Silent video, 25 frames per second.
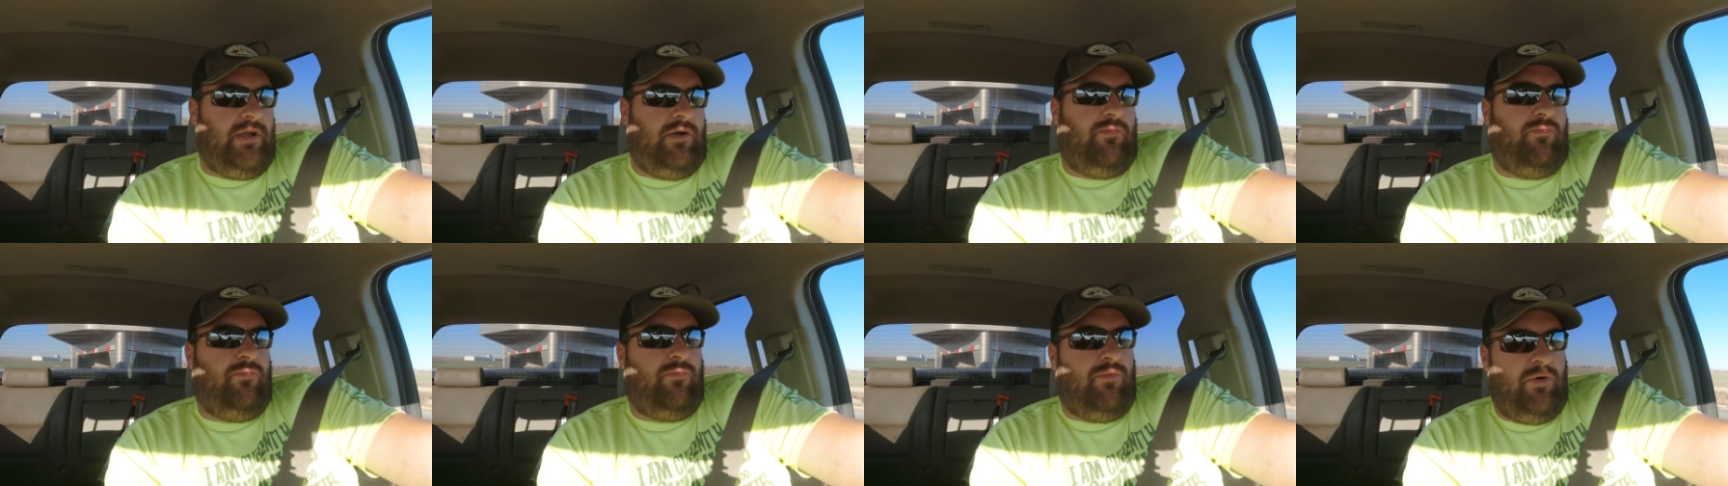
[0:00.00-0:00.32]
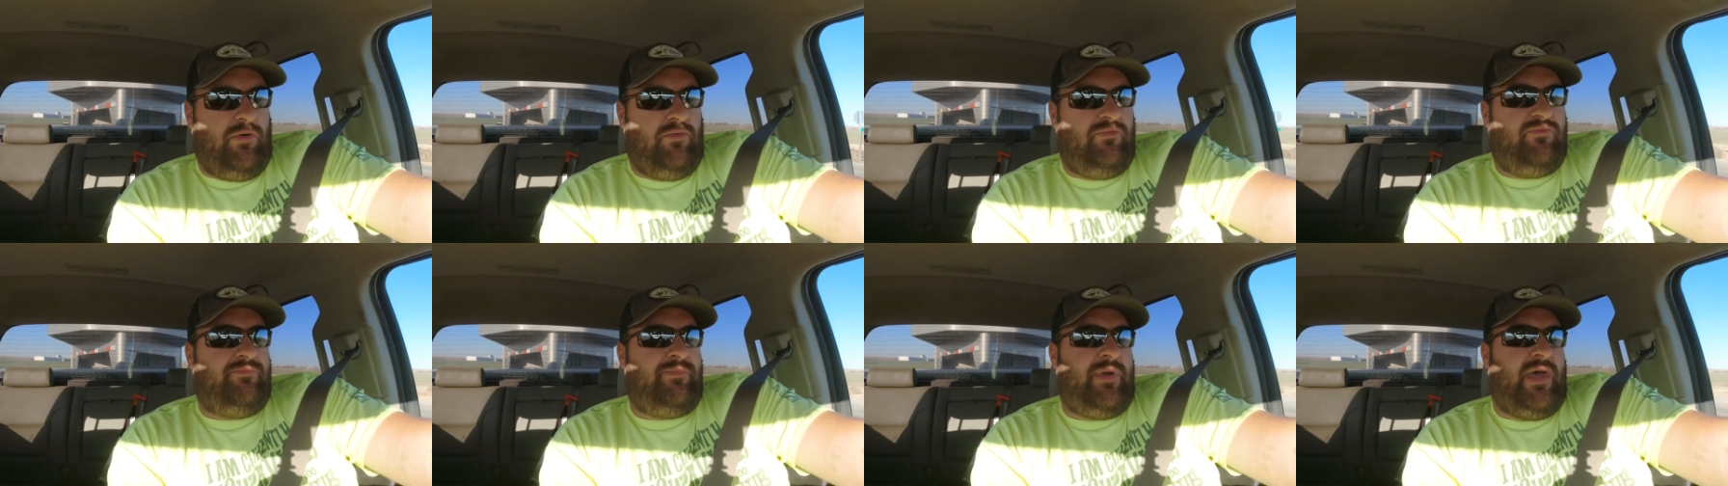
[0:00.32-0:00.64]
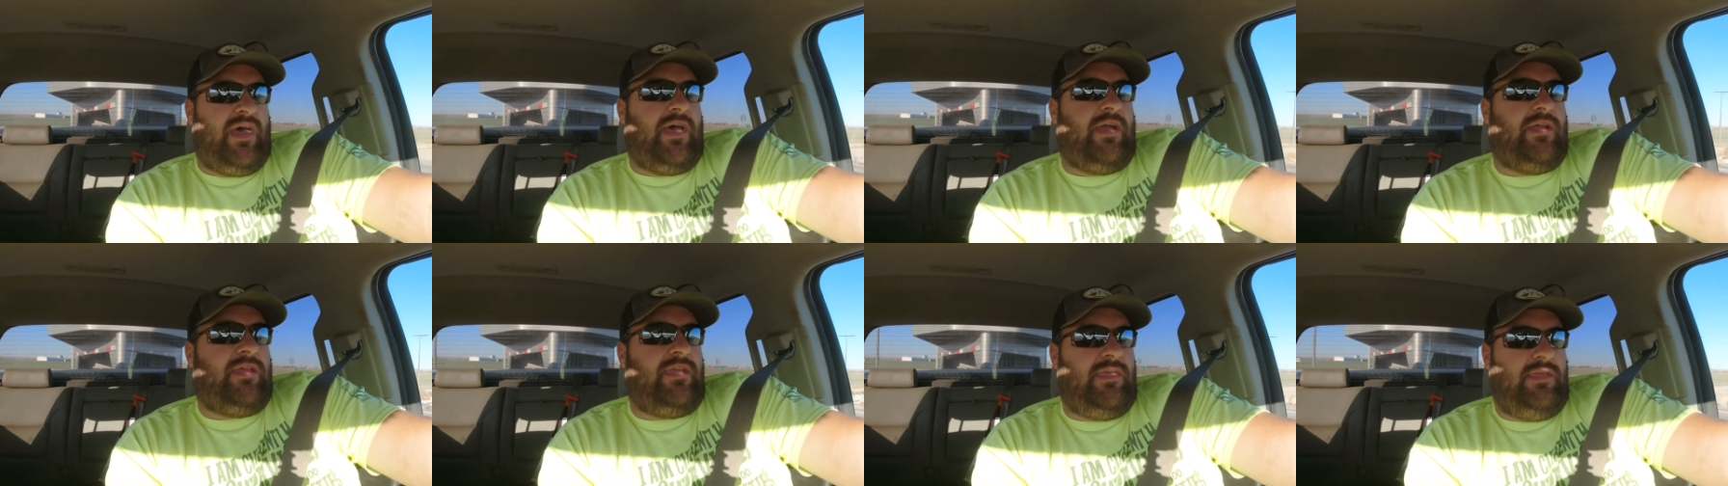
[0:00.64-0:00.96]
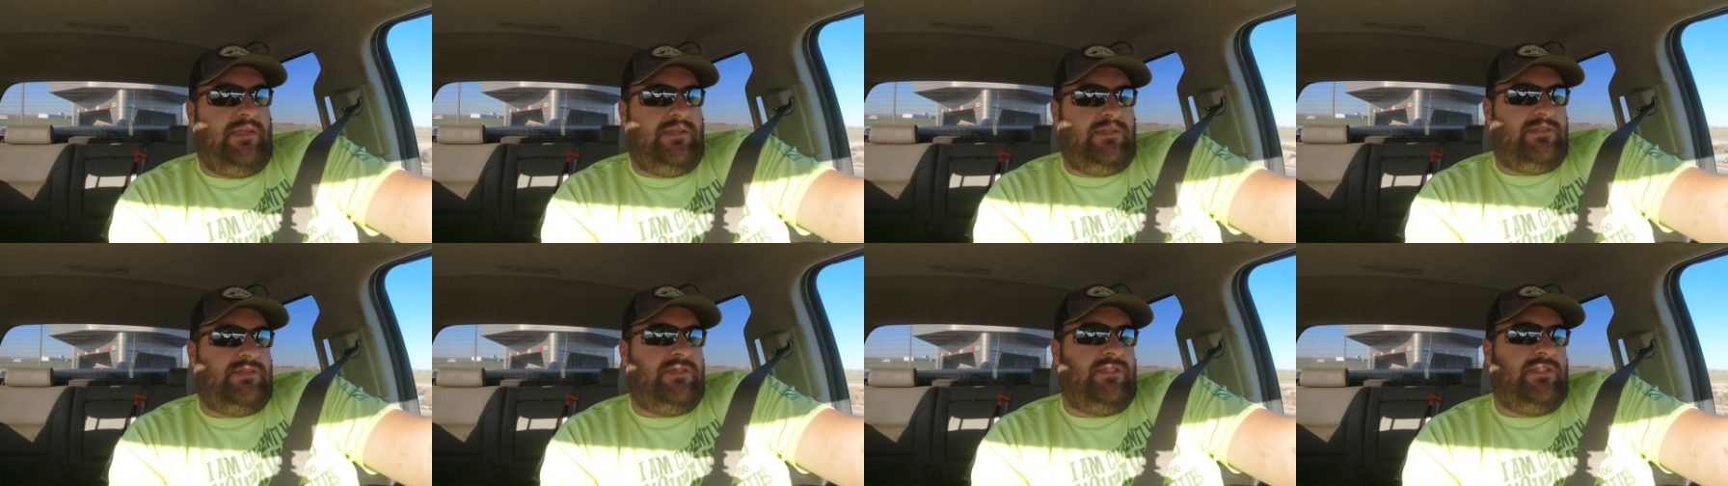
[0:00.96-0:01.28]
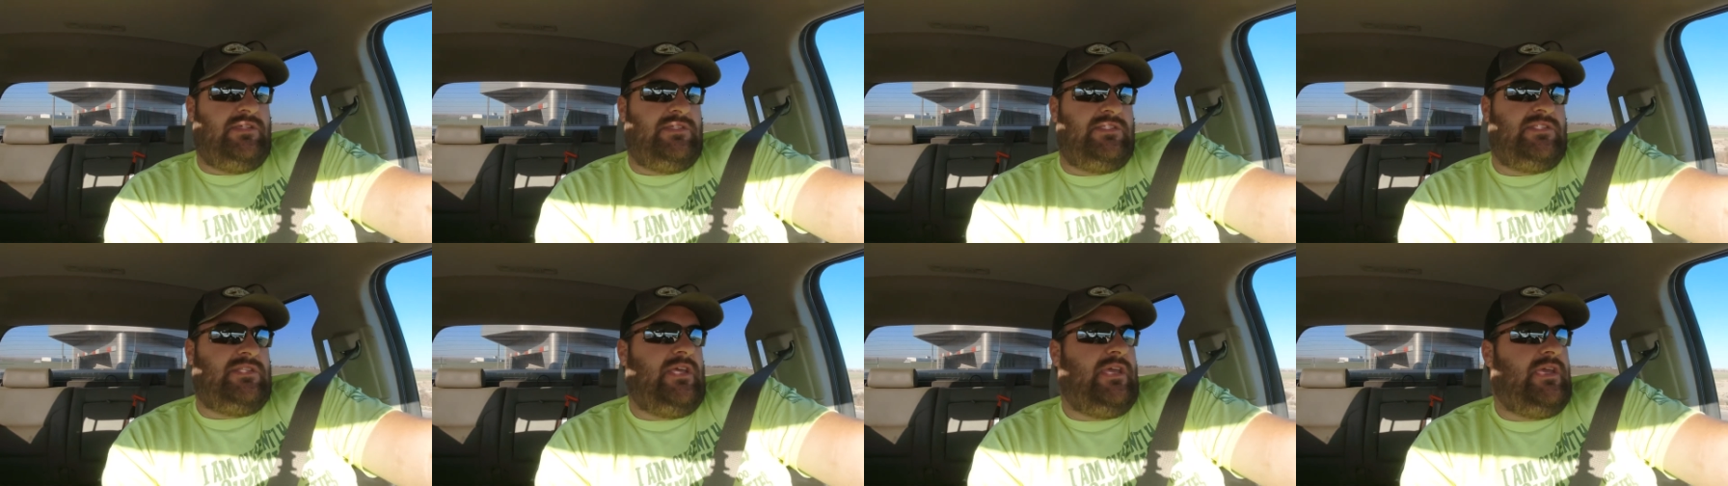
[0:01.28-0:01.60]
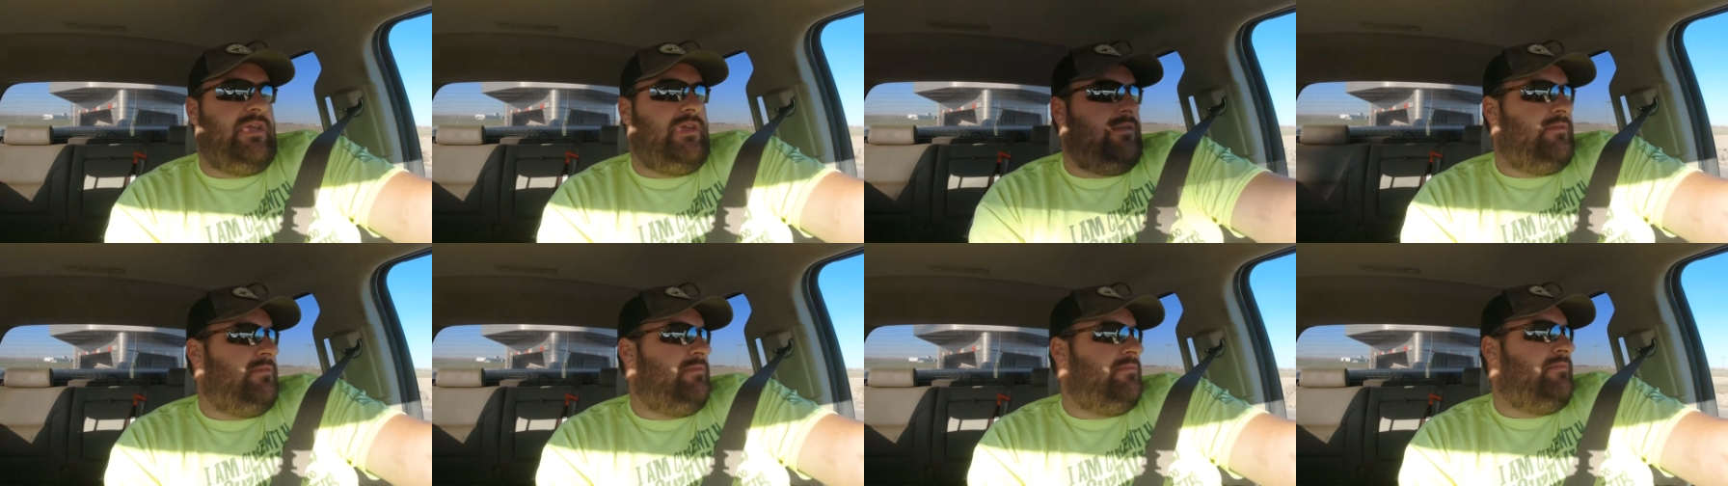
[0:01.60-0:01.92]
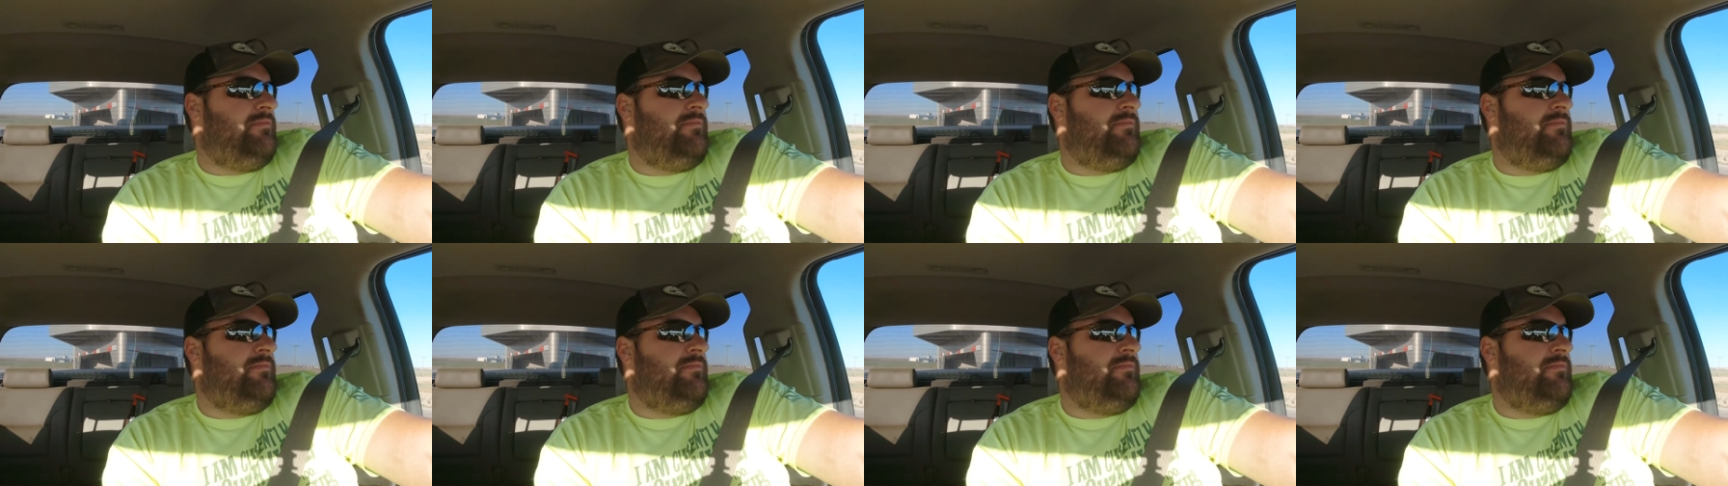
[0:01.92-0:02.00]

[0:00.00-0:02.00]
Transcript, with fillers: a wolf pack into the state,